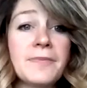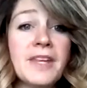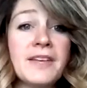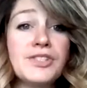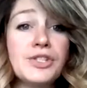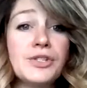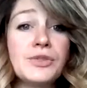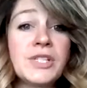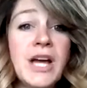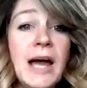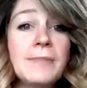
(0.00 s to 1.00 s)
gives
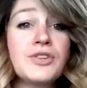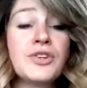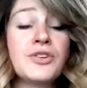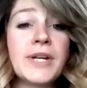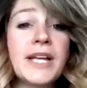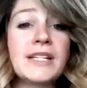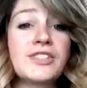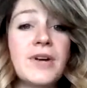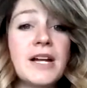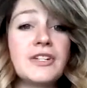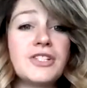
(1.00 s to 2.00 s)
you time to create
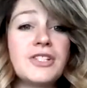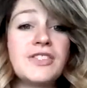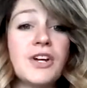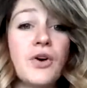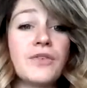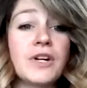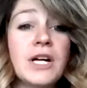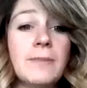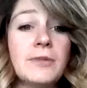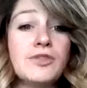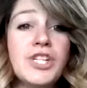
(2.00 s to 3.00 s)
strategies to
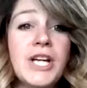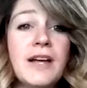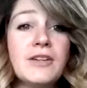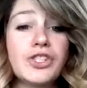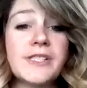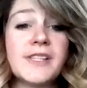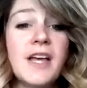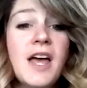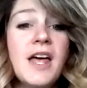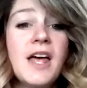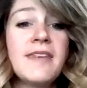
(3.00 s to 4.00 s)
overcome those challenges.
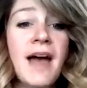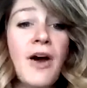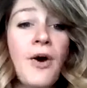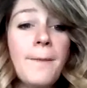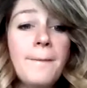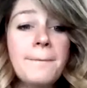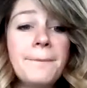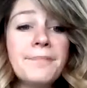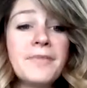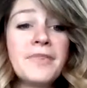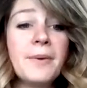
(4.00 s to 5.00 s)
Now,
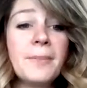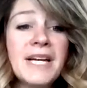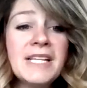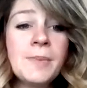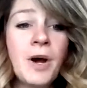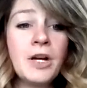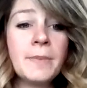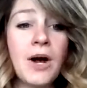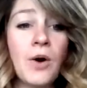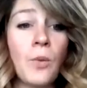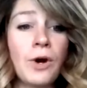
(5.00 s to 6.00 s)
the best part
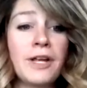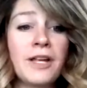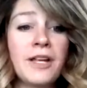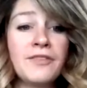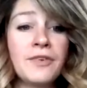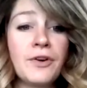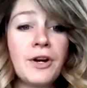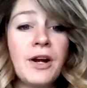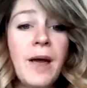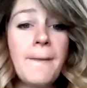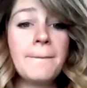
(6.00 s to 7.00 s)
about working for
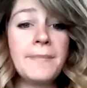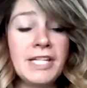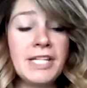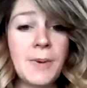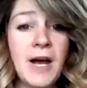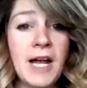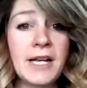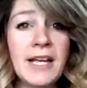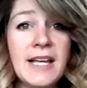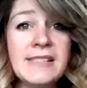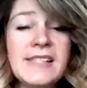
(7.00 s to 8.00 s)

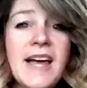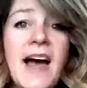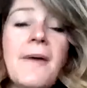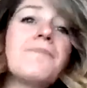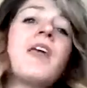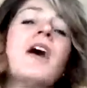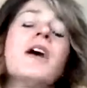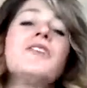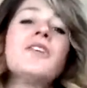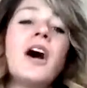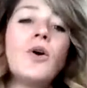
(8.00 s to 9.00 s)
Beachbody is that
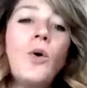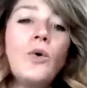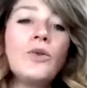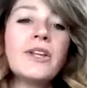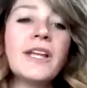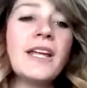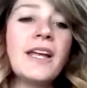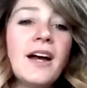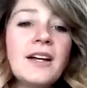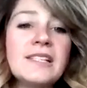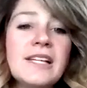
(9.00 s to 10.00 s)
not only
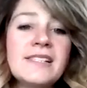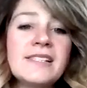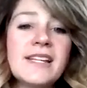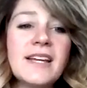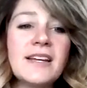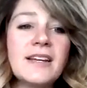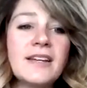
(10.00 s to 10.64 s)
is it